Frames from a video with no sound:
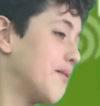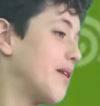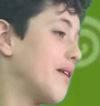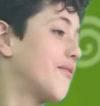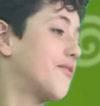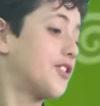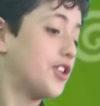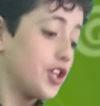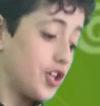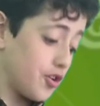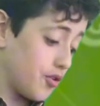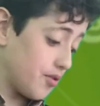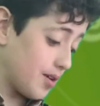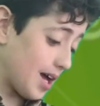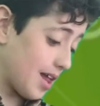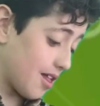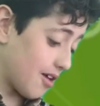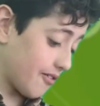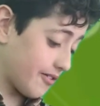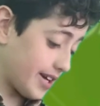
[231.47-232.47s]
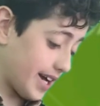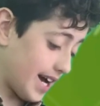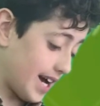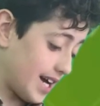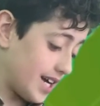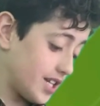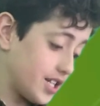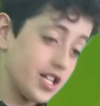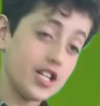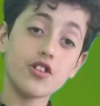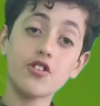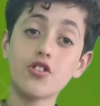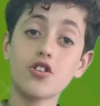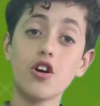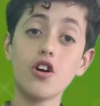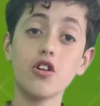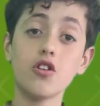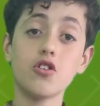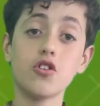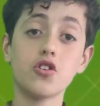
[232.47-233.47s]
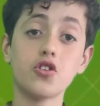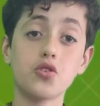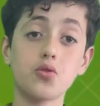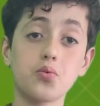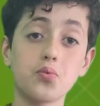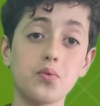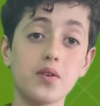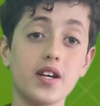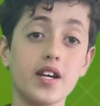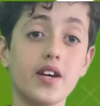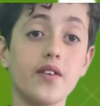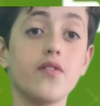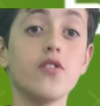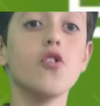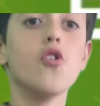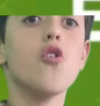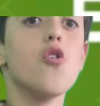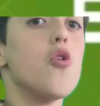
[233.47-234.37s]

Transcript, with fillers: with two yellow cards and Scotland with